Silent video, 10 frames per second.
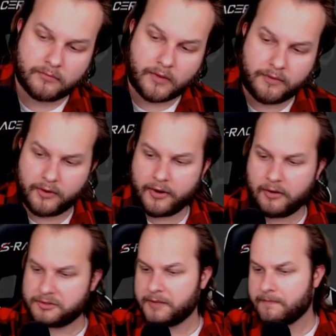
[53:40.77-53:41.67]
There you go,
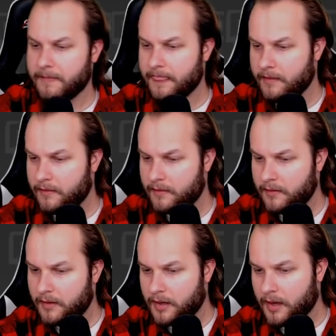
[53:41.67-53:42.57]
Chad.
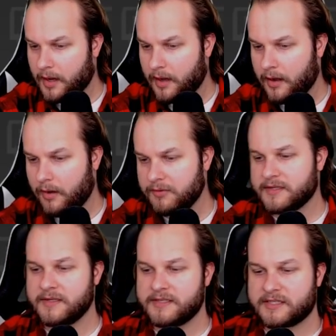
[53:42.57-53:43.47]
Uh, what is
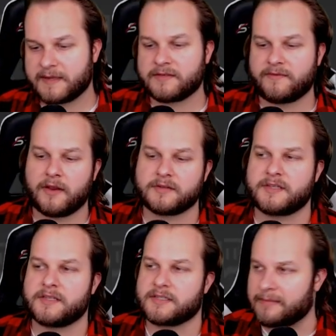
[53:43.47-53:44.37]
the least expensive VR
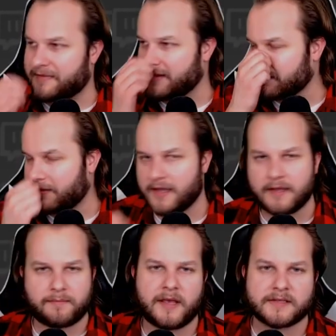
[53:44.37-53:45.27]
system? I think the
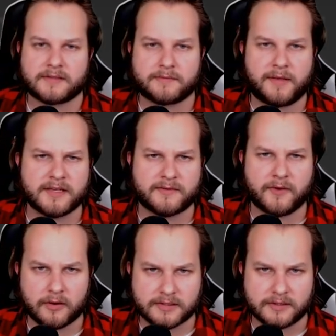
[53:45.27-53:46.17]
PA, PS
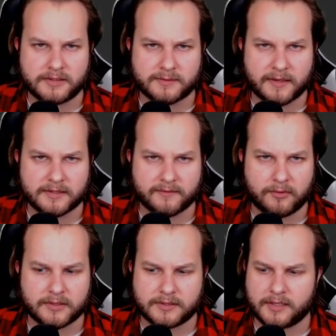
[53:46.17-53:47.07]
PSVR is the least expensive. I
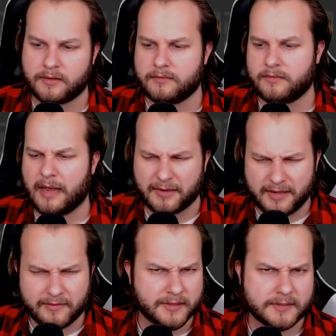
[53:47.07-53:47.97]
want to say. I
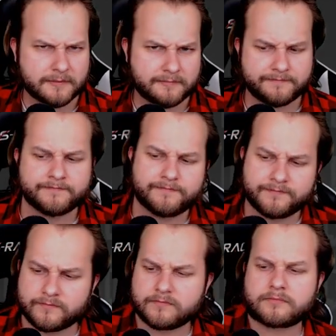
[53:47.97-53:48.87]
believe it is.
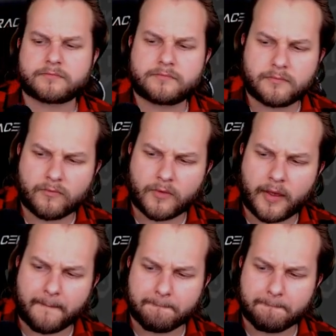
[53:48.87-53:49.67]
Yeah.